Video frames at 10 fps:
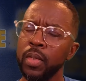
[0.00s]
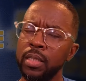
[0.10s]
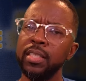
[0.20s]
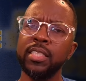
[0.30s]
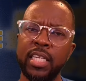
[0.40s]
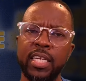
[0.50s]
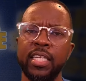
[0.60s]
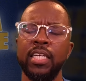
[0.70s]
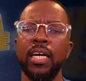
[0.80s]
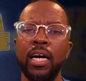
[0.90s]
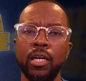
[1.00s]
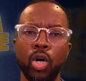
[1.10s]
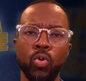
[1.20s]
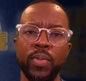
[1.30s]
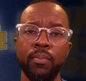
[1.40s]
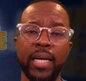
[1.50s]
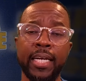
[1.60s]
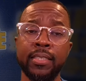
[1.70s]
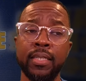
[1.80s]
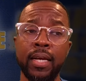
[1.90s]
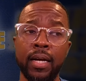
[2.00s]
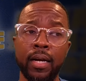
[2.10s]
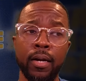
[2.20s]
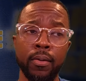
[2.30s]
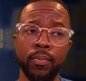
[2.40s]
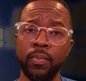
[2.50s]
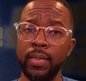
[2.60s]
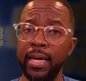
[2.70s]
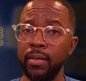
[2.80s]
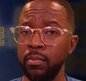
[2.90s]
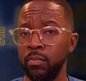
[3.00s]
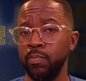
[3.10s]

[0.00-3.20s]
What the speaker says: this kid, Keon Coleman, man, that